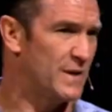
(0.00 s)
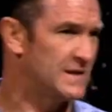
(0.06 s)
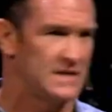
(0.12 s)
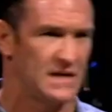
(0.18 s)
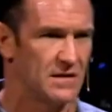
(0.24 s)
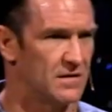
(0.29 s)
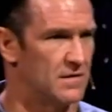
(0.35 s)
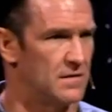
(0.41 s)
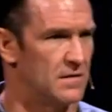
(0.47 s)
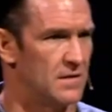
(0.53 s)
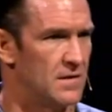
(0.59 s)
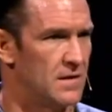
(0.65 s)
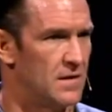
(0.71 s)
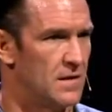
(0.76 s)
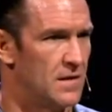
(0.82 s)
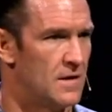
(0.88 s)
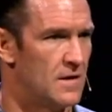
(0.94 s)
big deal.
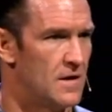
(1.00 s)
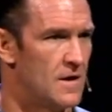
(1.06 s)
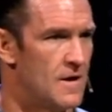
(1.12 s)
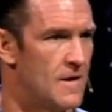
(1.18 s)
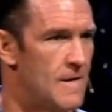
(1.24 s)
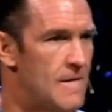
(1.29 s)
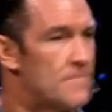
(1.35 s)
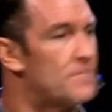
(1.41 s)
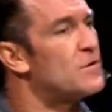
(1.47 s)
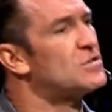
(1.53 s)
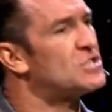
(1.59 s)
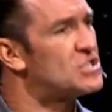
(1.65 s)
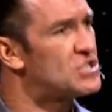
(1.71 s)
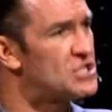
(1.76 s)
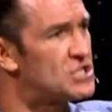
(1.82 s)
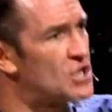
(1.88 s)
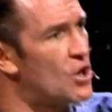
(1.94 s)
There's
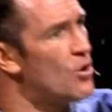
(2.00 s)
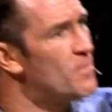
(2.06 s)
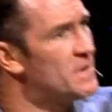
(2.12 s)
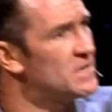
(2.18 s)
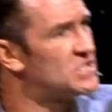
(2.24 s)
so